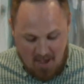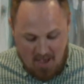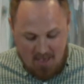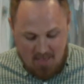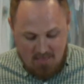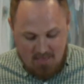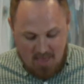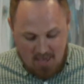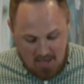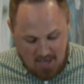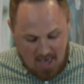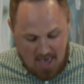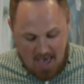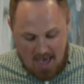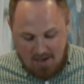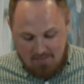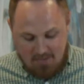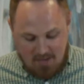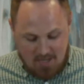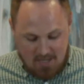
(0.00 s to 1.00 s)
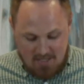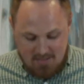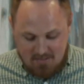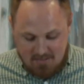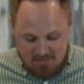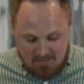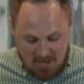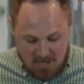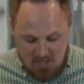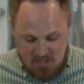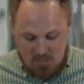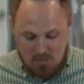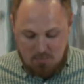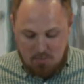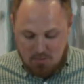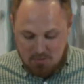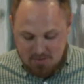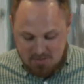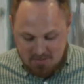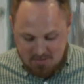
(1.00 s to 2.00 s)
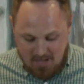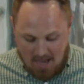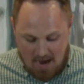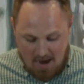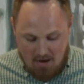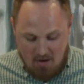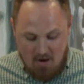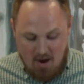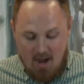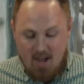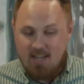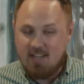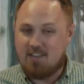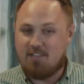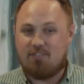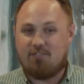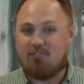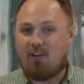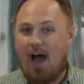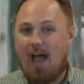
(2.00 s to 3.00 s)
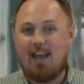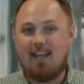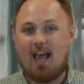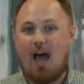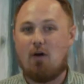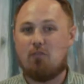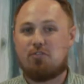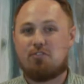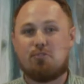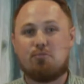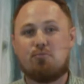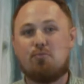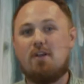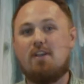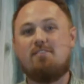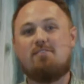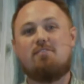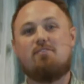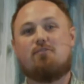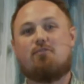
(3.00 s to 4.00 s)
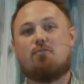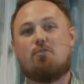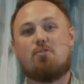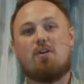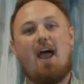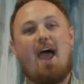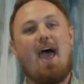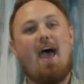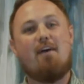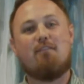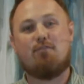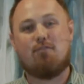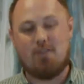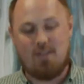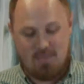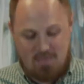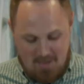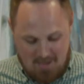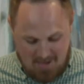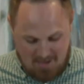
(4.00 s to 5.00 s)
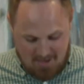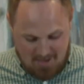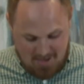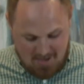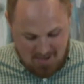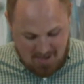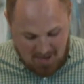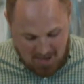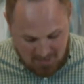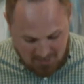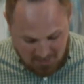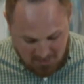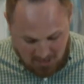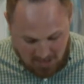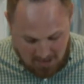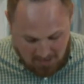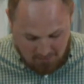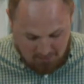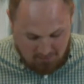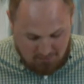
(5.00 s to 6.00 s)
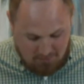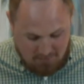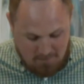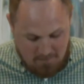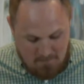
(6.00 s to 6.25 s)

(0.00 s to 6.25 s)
They have an insatiable desire to find out the reason for everything in life.